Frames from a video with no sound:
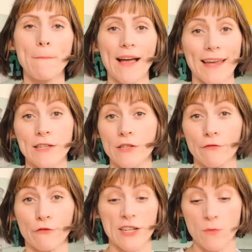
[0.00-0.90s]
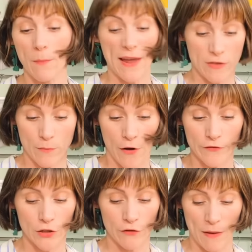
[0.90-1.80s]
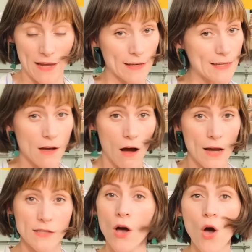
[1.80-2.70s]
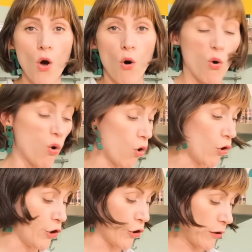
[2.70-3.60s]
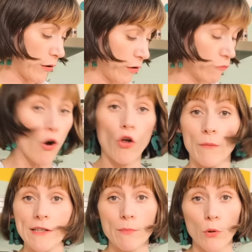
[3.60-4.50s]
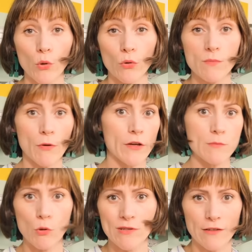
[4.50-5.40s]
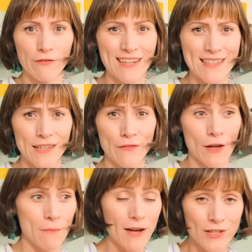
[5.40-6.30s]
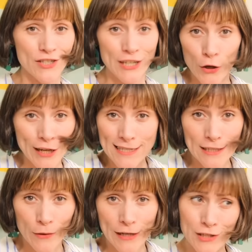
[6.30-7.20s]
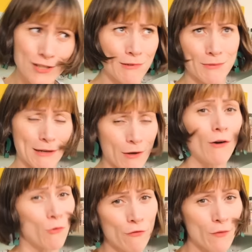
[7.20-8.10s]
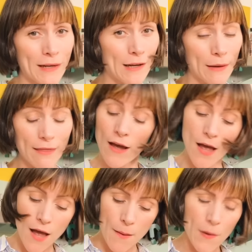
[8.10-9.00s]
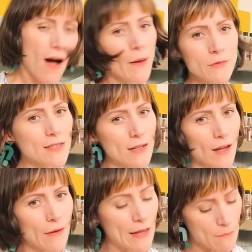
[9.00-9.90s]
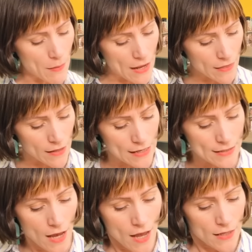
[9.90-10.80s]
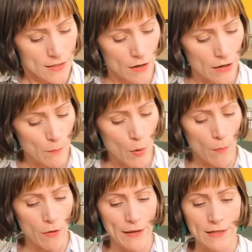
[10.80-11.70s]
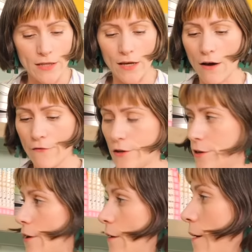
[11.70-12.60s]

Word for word: back into the fridge and bake them after you've baked these guys, or you can roll them into balls, put those balls in the freezer for emergency cookie situations, which we are all familiar with. But I'm just gonna go ahead and bake these. So I'm gonna pop them into the oven